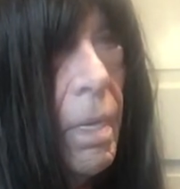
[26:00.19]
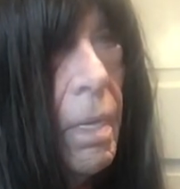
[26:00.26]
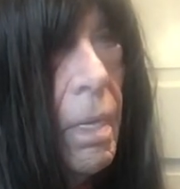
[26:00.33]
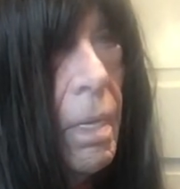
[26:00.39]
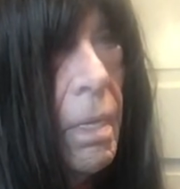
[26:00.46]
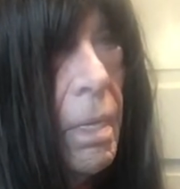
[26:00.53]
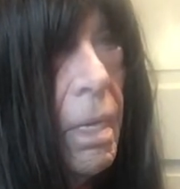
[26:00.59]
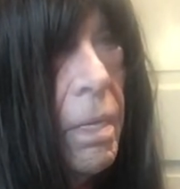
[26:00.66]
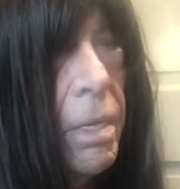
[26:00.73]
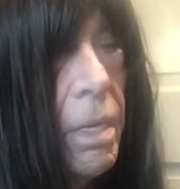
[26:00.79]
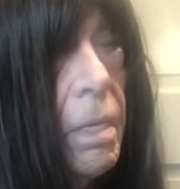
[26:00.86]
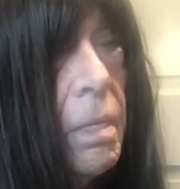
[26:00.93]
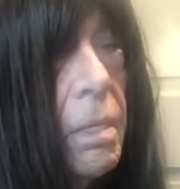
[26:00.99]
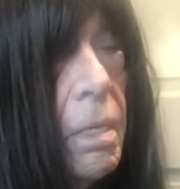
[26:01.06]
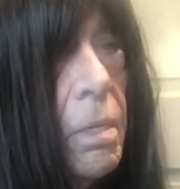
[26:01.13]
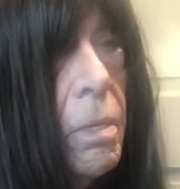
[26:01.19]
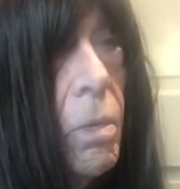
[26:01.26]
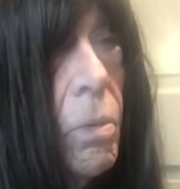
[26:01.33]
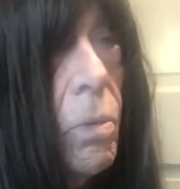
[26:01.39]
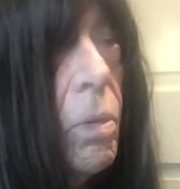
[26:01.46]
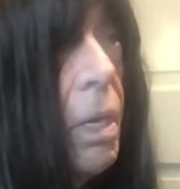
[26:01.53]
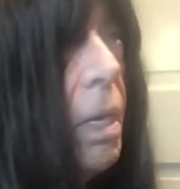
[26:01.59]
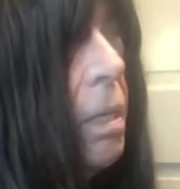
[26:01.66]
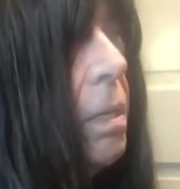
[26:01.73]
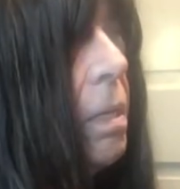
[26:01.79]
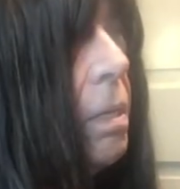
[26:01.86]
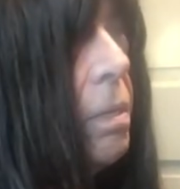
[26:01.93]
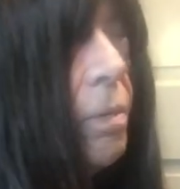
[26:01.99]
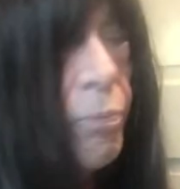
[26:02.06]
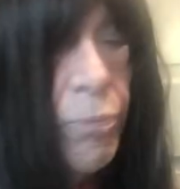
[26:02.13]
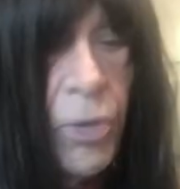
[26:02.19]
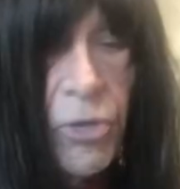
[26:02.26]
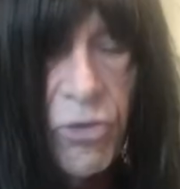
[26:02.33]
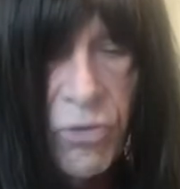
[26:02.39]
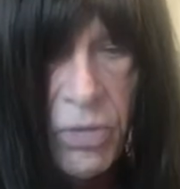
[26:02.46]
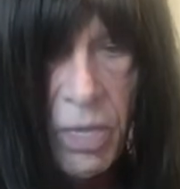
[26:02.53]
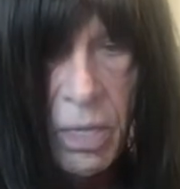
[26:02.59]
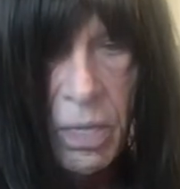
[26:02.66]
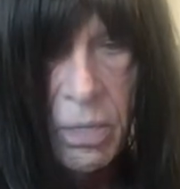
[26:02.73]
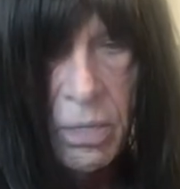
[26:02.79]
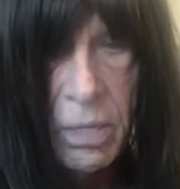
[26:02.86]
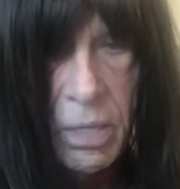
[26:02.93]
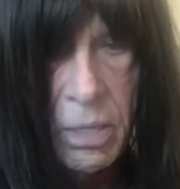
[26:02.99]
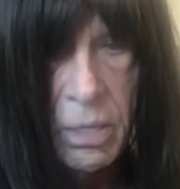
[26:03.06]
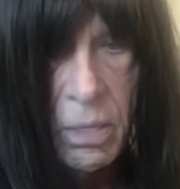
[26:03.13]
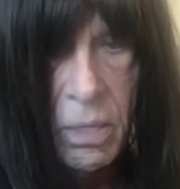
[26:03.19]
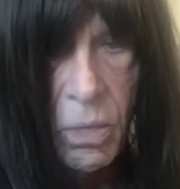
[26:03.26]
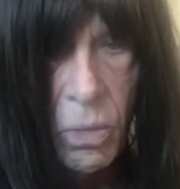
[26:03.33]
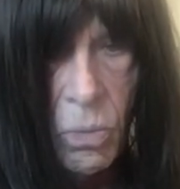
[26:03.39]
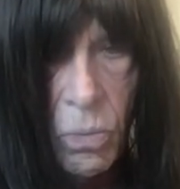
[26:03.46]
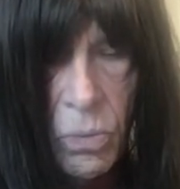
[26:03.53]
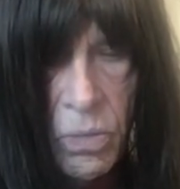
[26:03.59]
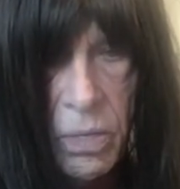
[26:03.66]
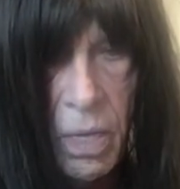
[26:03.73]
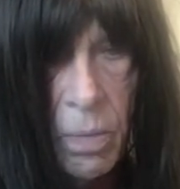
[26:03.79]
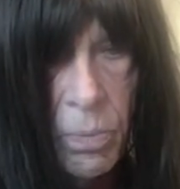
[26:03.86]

And that thing did go like the French guys did go. Same